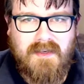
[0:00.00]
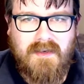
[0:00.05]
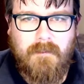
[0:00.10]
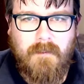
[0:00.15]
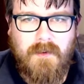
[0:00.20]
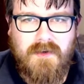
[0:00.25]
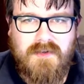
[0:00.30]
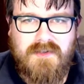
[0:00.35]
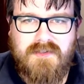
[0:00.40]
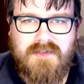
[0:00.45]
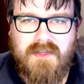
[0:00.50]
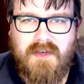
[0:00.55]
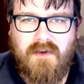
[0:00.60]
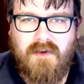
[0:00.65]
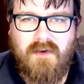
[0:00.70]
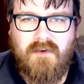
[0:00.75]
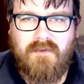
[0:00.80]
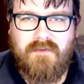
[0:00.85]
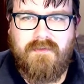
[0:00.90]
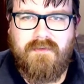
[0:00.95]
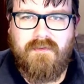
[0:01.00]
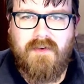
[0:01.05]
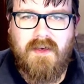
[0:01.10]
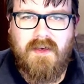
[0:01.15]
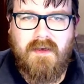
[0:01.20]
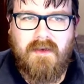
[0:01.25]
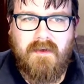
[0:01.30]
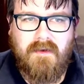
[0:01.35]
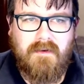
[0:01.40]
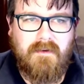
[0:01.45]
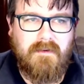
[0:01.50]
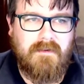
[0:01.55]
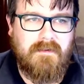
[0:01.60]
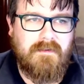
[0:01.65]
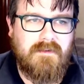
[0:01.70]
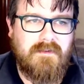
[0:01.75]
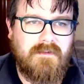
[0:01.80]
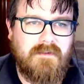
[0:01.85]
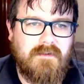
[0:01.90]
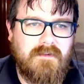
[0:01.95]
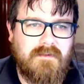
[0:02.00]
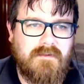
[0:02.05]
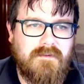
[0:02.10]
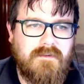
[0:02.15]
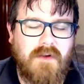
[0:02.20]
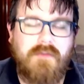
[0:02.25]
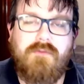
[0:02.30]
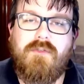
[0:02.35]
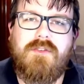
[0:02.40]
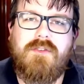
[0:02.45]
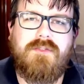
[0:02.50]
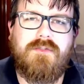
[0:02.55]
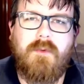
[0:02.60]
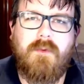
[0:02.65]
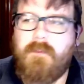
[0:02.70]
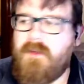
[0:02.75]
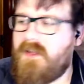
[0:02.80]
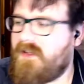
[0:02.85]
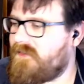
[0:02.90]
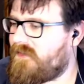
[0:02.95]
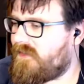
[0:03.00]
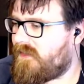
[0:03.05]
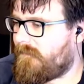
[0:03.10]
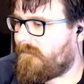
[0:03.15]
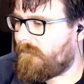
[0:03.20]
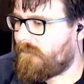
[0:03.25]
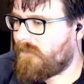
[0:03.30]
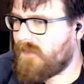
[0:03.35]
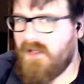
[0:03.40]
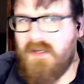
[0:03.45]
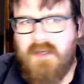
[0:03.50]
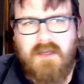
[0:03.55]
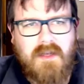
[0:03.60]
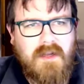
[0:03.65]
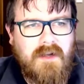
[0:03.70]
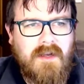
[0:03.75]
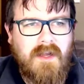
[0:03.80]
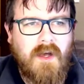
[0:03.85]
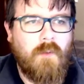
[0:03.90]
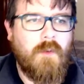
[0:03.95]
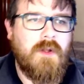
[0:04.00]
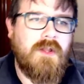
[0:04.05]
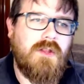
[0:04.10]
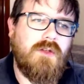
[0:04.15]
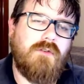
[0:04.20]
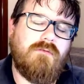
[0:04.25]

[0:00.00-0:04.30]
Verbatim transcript: image that I've uh, referenced from the internet. Now, when you